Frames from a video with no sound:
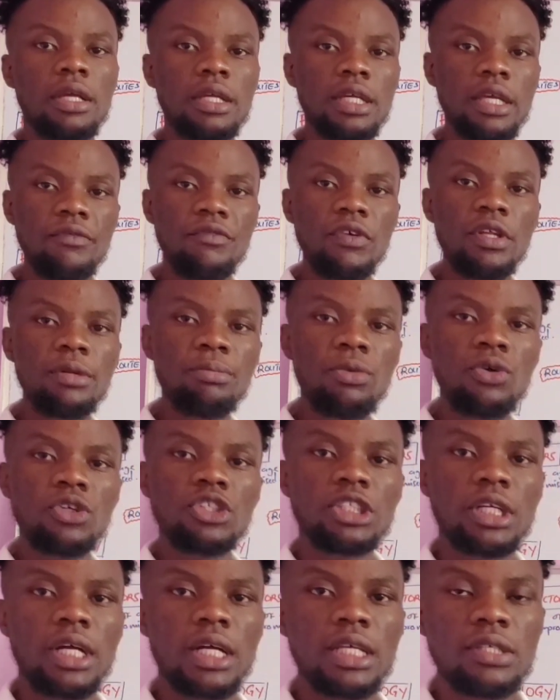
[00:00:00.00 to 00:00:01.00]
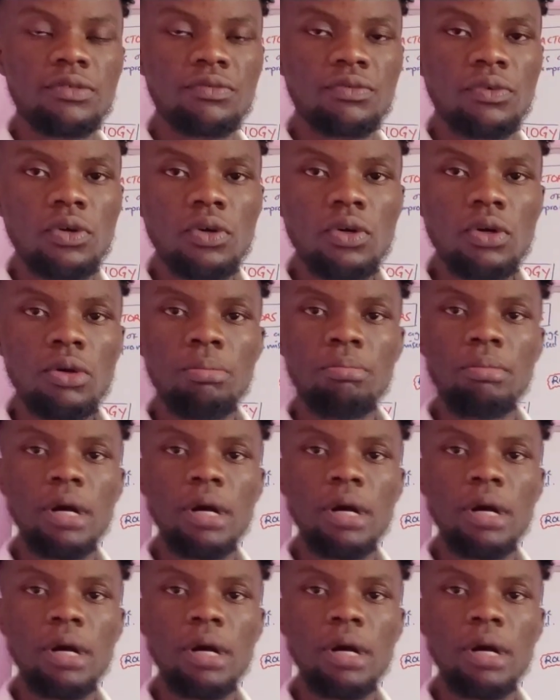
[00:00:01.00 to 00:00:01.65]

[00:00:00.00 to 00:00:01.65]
giving more chance for